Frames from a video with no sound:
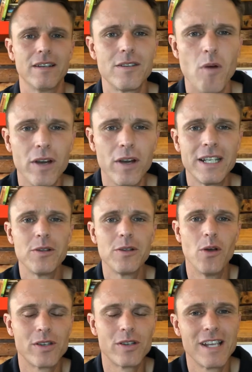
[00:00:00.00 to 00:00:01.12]
Good morning,
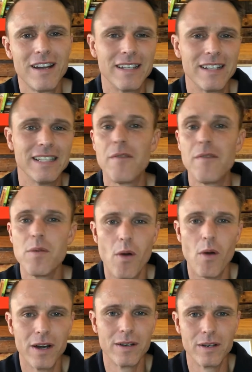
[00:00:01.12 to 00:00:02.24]
Doxa, and
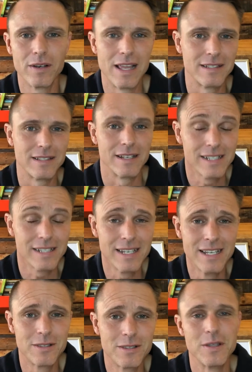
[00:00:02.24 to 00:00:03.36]
everyone that's
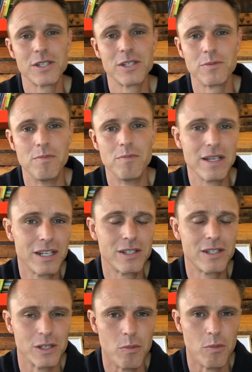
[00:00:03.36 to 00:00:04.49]
listening to this
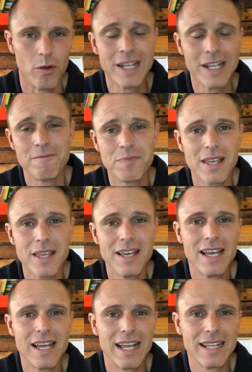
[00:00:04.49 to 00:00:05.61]
message this morning.
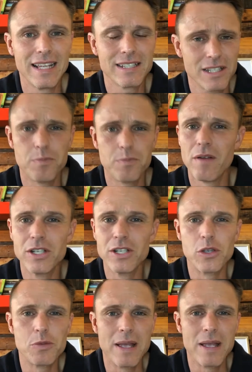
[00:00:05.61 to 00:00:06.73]
It's such a privilege
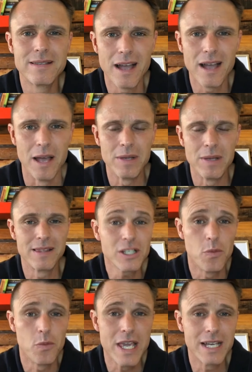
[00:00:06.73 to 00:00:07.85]
to spend time. And
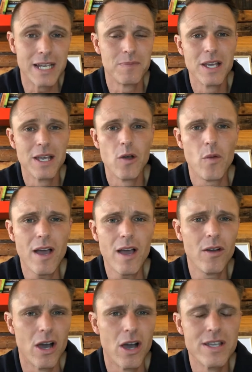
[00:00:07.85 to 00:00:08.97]
this week, we
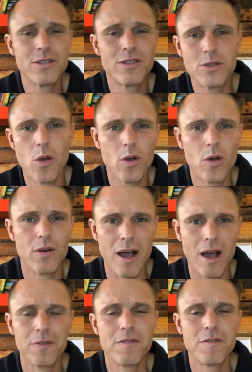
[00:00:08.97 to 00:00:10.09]
are going to talk
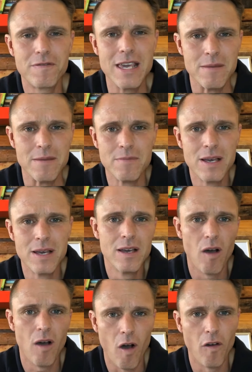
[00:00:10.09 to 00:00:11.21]
around the theme
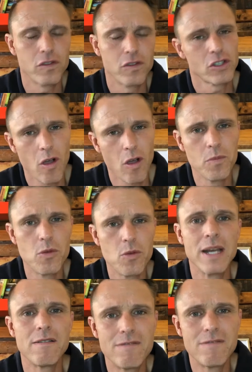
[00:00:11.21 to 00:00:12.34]
of Psalm
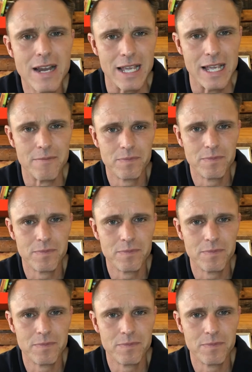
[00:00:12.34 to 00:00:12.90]
23.